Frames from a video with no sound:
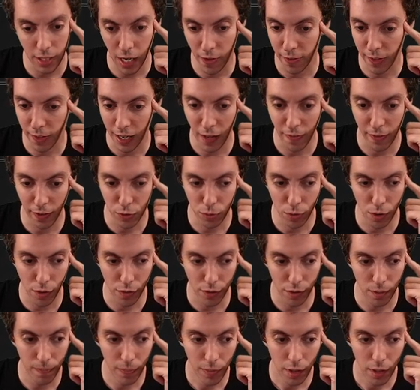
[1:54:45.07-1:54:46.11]
I don't, I don't think it's worth
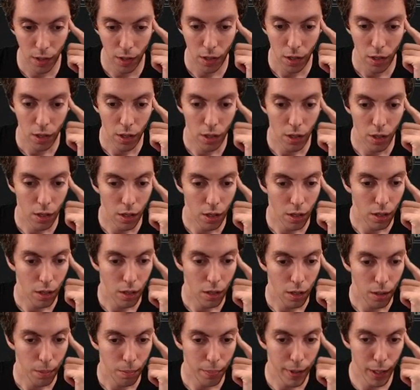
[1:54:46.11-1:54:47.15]
it.
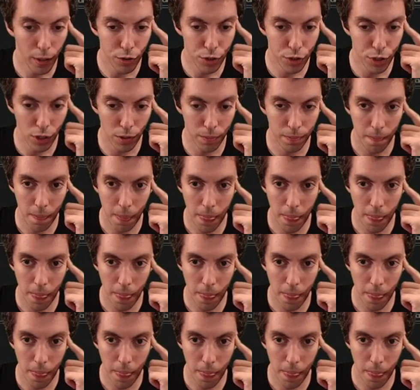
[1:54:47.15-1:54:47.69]
Play Ostone.